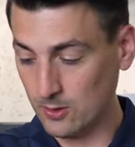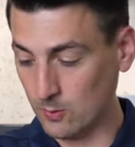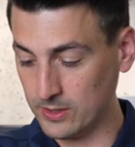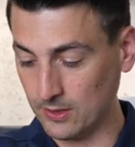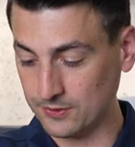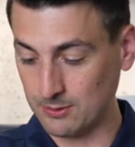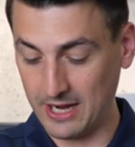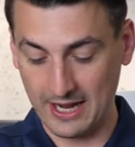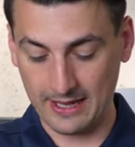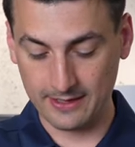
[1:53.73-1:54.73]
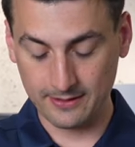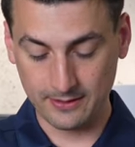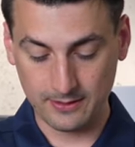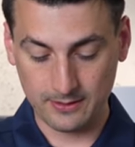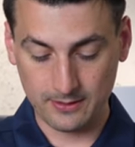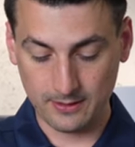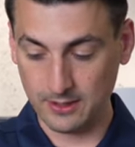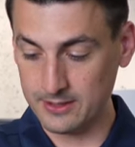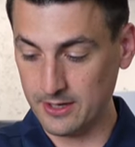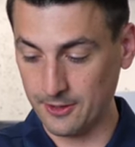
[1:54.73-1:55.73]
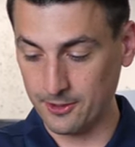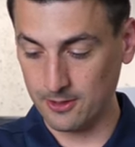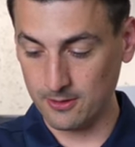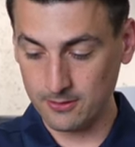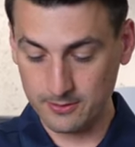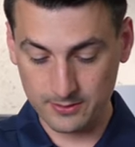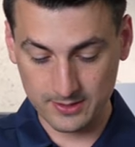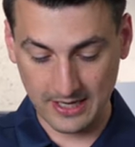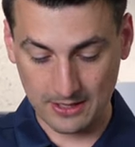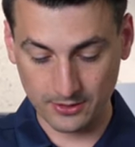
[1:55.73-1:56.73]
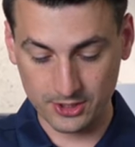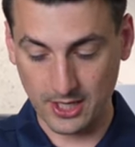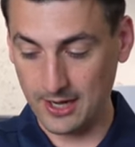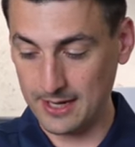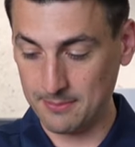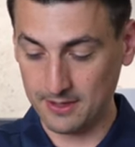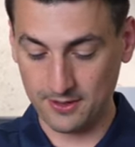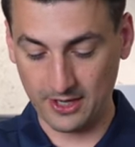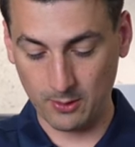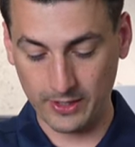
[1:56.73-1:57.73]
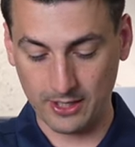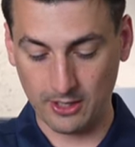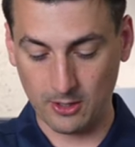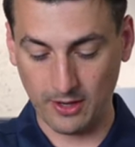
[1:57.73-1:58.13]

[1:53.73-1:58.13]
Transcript: We also had another sound and chime. There we go.